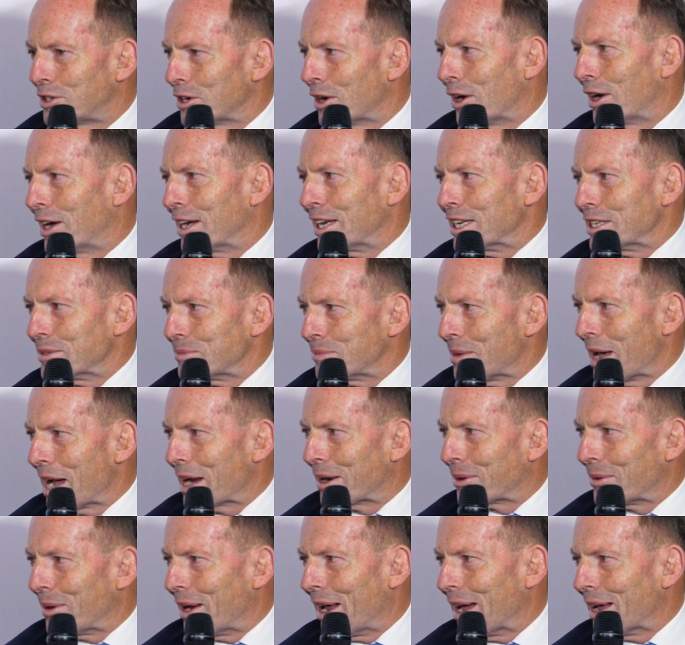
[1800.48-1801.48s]
Chinese
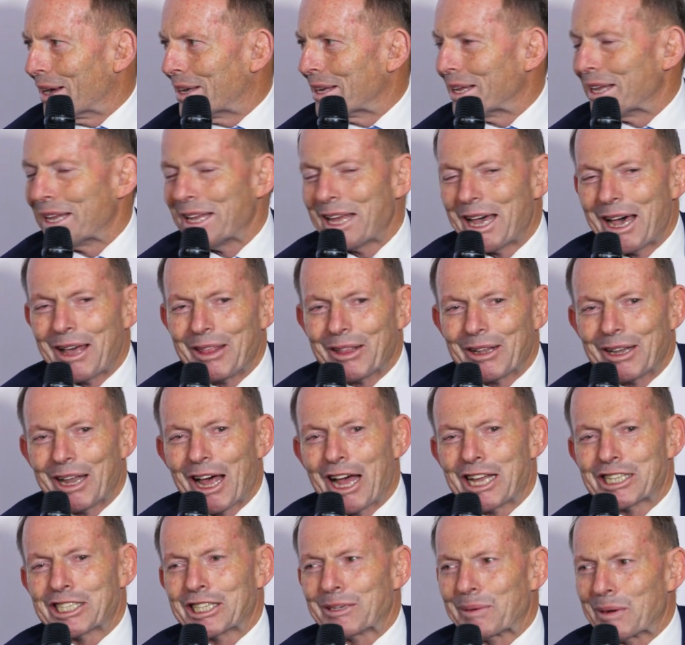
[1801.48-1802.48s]
background, and the
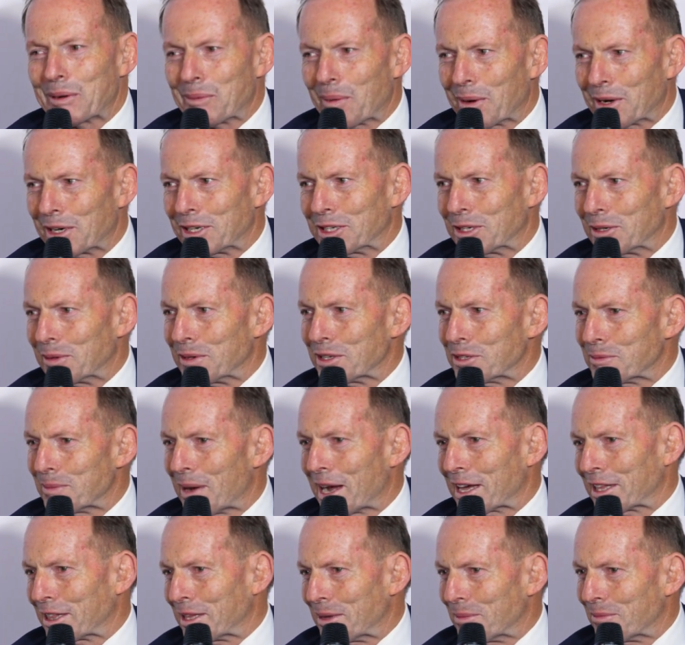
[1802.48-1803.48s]
last thing we want to do is
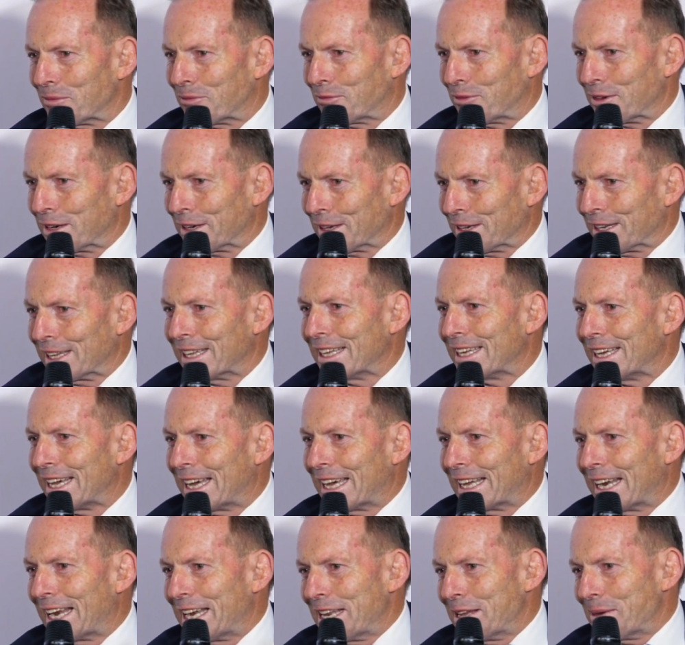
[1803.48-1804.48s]
make them feel
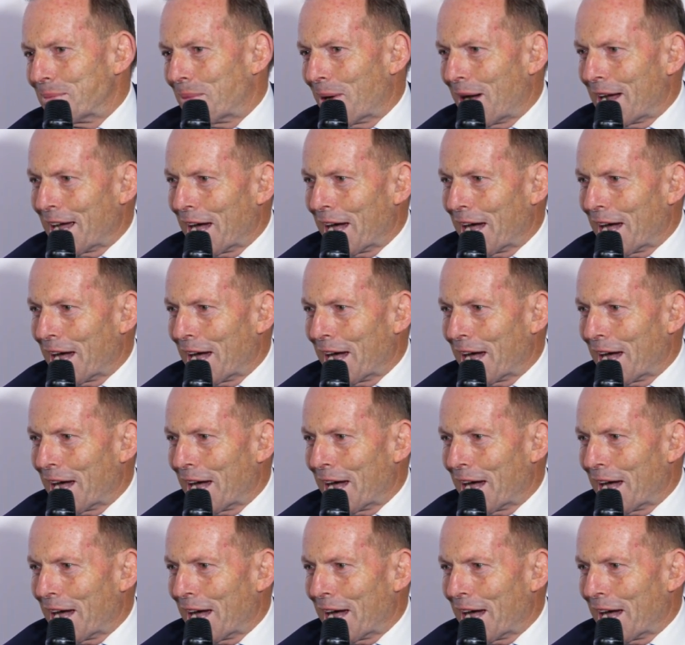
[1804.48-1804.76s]
in any way